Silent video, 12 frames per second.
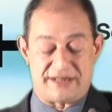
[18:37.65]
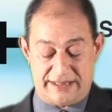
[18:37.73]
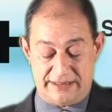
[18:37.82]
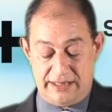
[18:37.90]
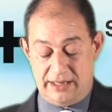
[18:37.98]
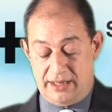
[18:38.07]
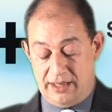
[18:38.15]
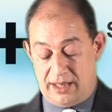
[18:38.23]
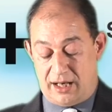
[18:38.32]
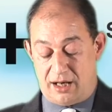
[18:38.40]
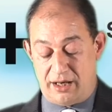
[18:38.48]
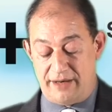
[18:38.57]
And
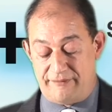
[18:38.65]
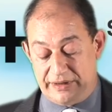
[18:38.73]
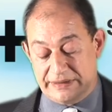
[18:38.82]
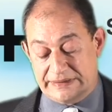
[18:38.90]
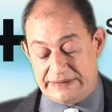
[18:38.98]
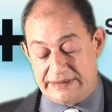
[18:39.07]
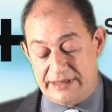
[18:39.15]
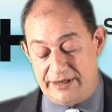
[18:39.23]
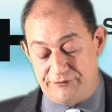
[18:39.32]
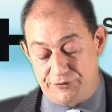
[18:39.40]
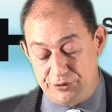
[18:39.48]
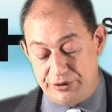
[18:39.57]
however,
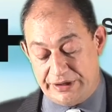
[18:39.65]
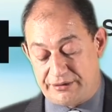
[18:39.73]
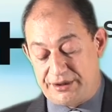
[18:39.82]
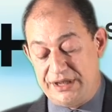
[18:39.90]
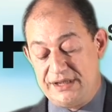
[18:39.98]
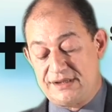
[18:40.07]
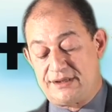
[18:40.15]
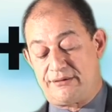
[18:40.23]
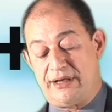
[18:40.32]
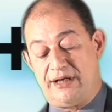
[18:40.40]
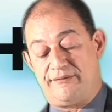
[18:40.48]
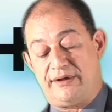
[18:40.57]
if you increase the
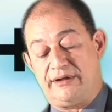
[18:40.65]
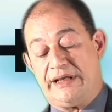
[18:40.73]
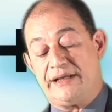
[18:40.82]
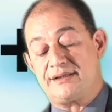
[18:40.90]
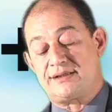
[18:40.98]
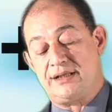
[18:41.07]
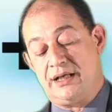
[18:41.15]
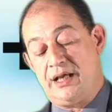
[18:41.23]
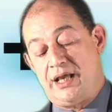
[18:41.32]
relevant links,